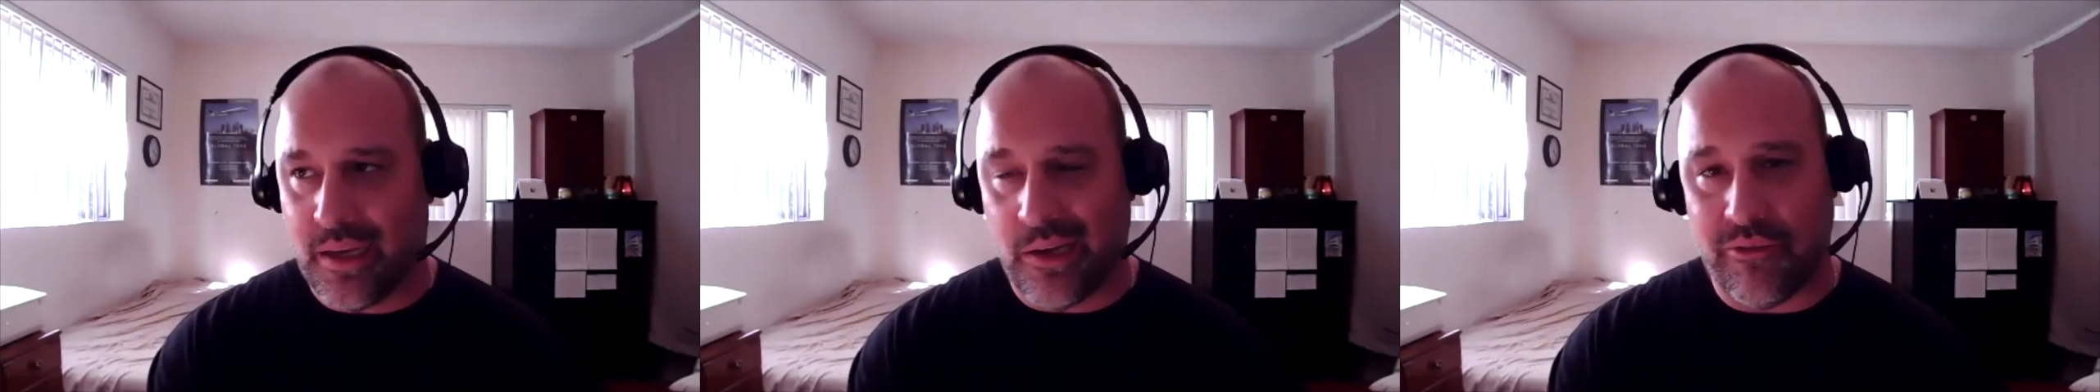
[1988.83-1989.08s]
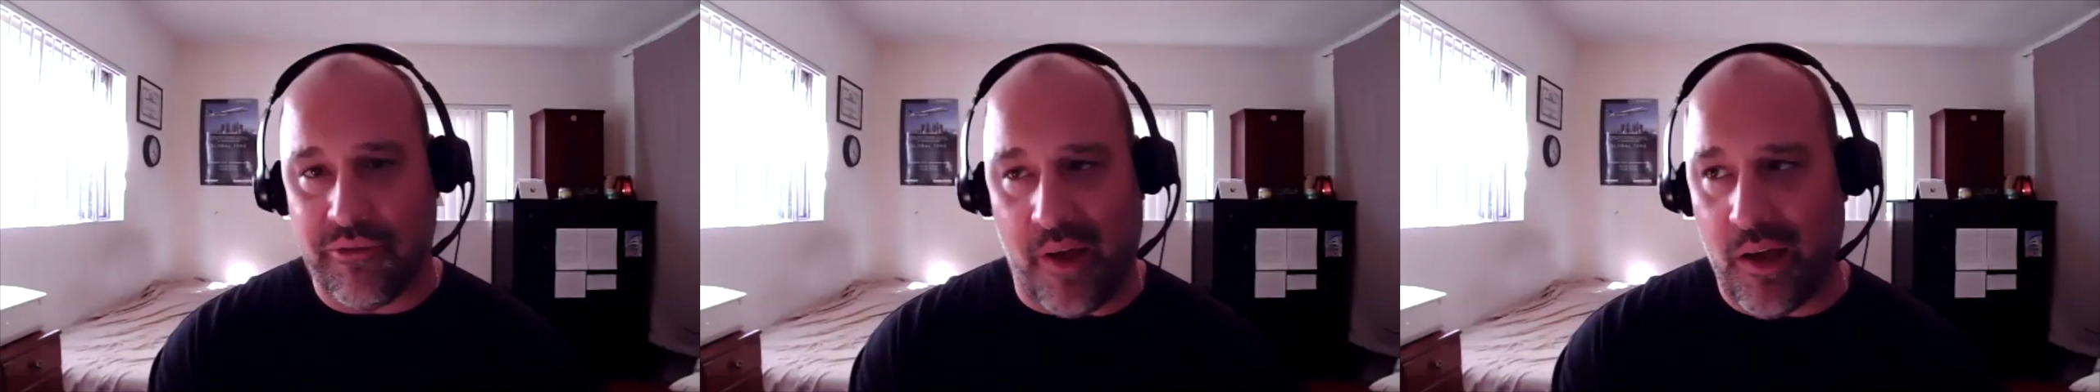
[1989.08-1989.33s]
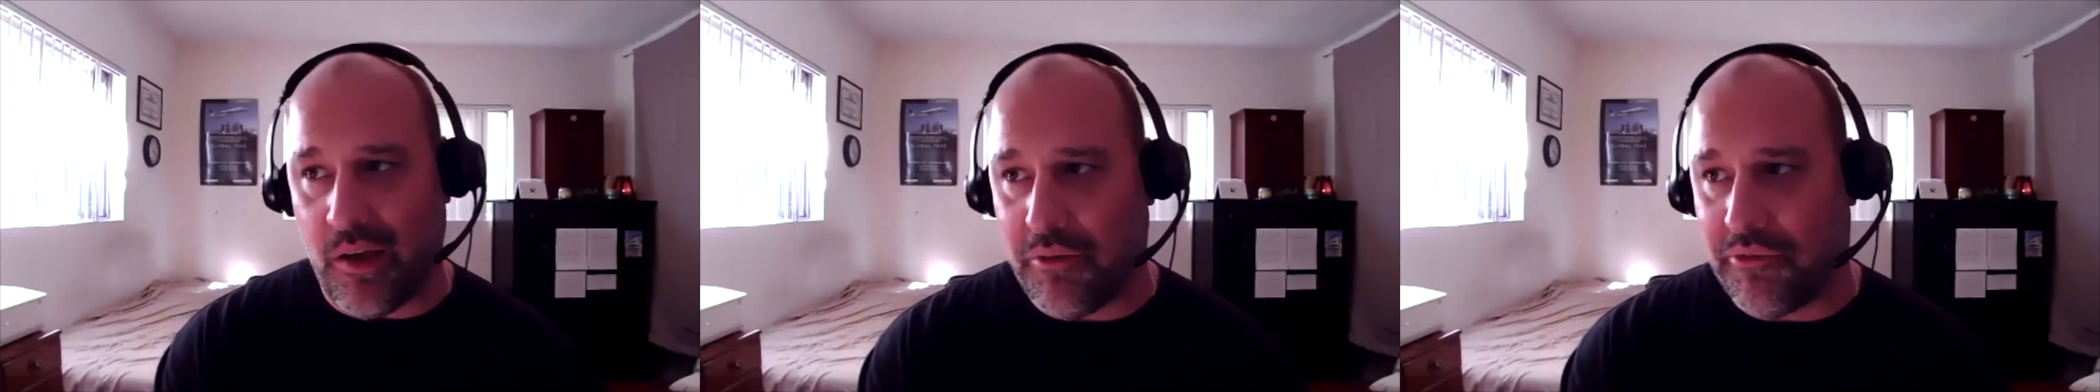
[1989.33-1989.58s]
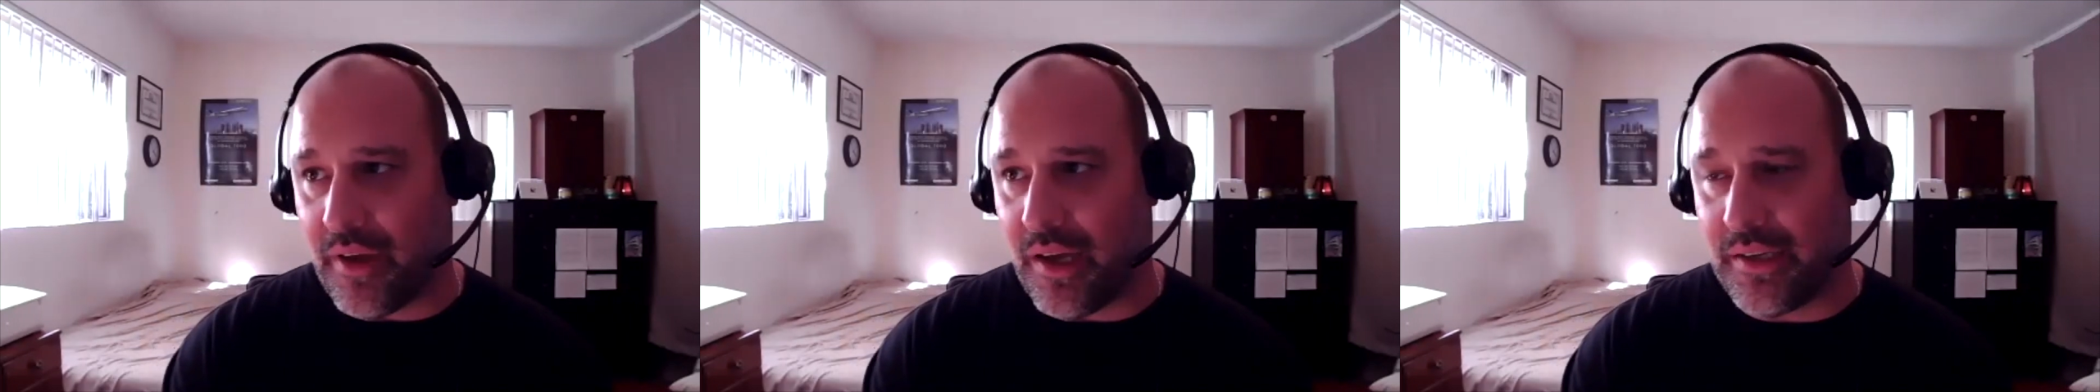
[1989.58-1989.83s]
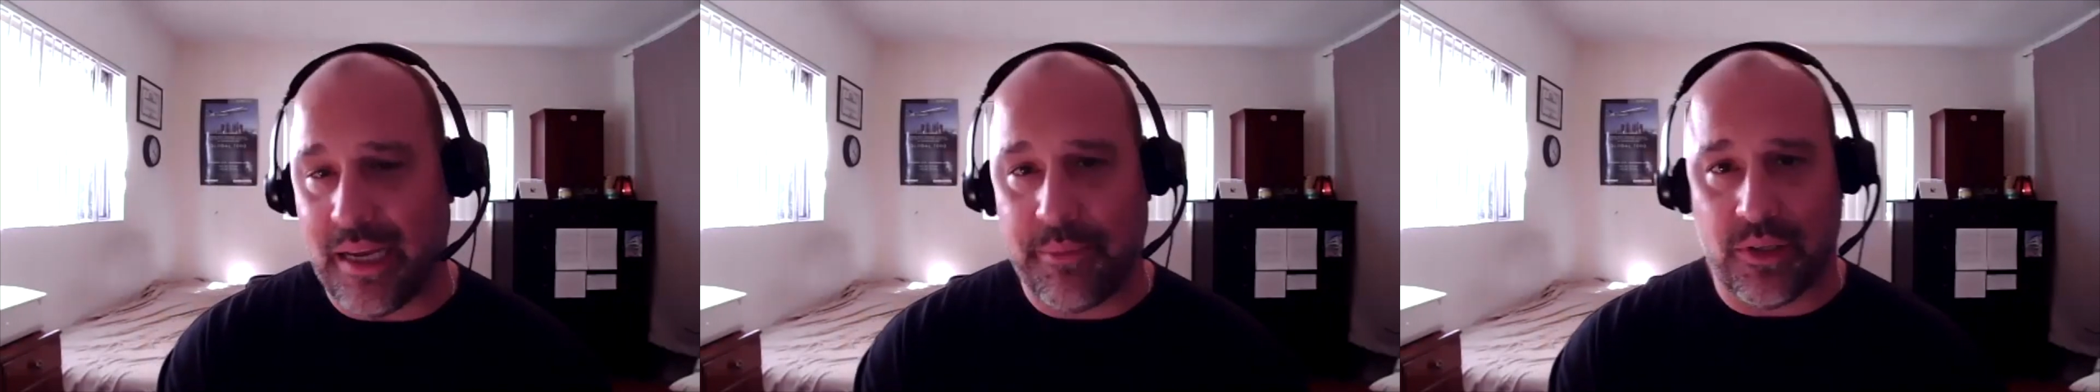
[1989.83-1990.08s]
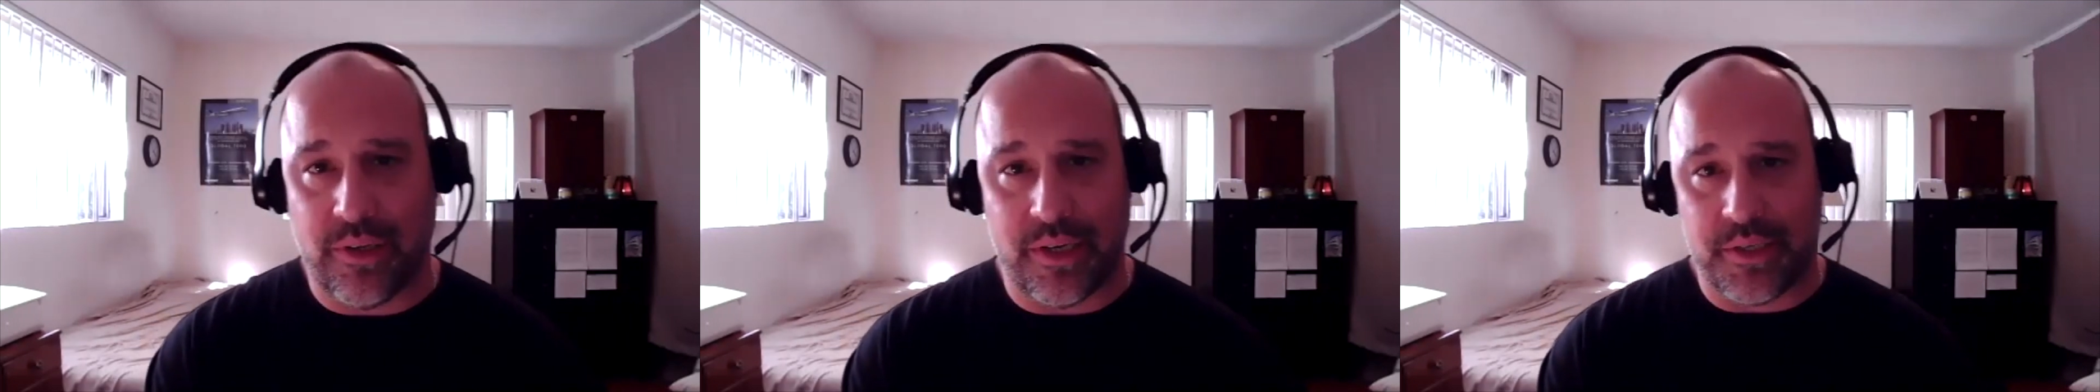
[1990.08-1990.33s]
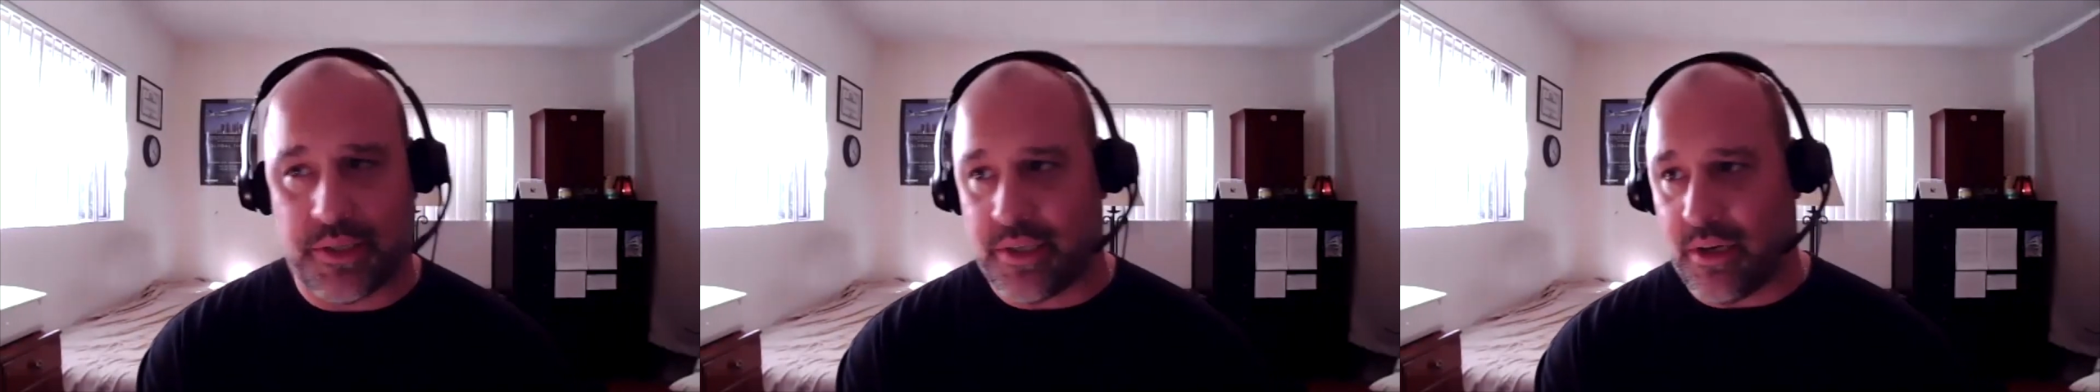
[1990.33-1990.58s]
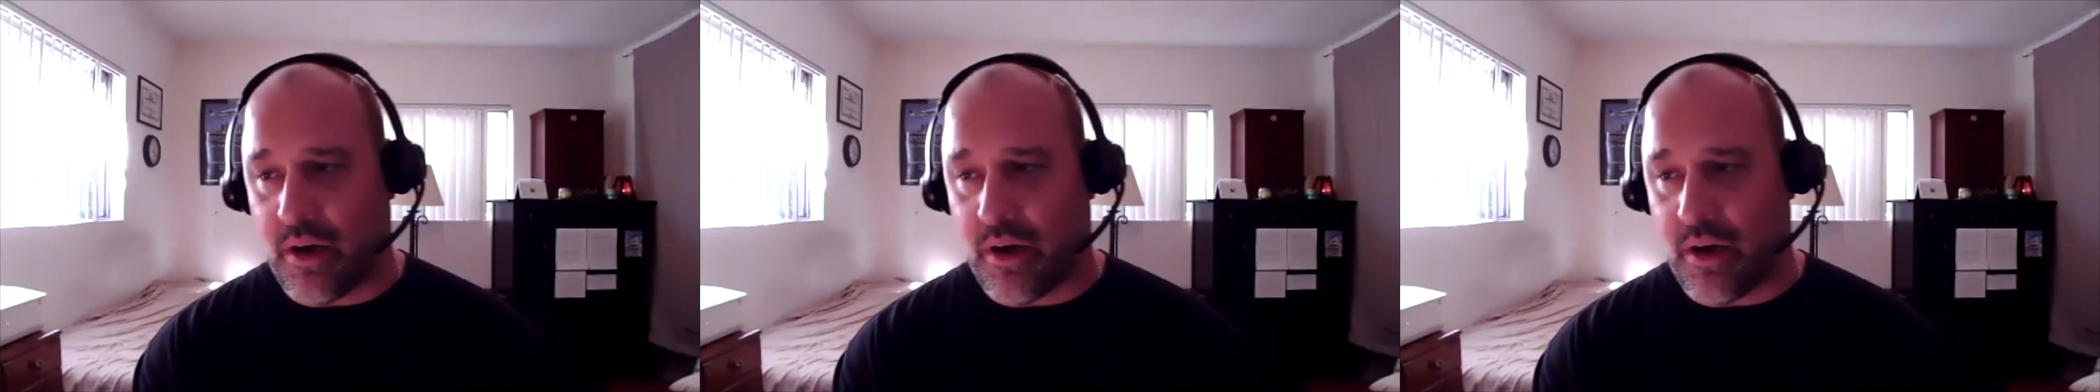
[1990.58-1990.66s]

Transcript: Evolve, Nebula Agency,